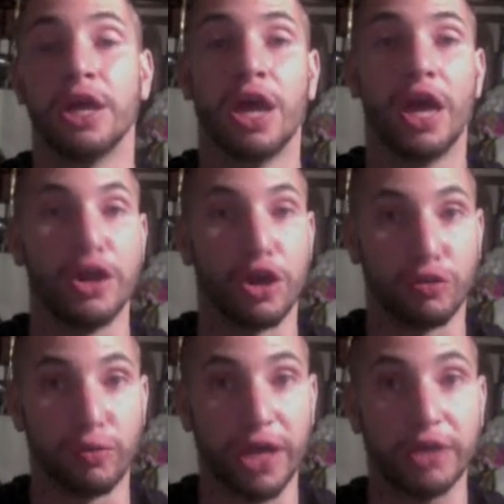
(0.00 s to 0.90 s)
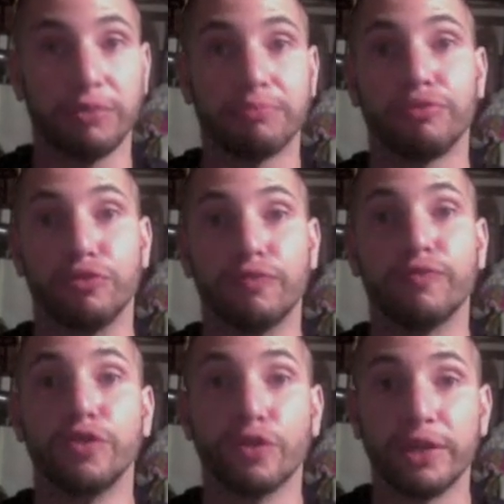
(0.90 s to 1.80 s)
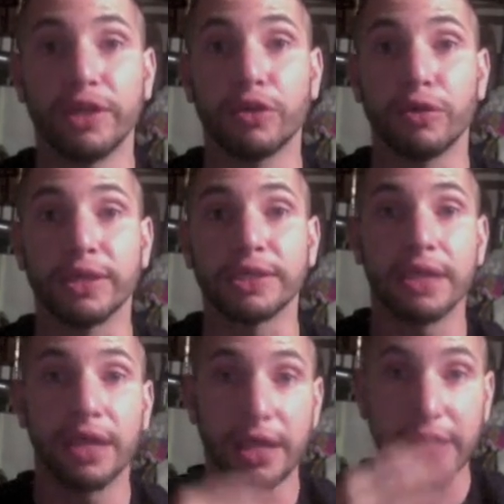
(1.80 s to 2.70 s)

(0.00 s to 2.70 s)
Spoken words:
Another way to improve your endurance.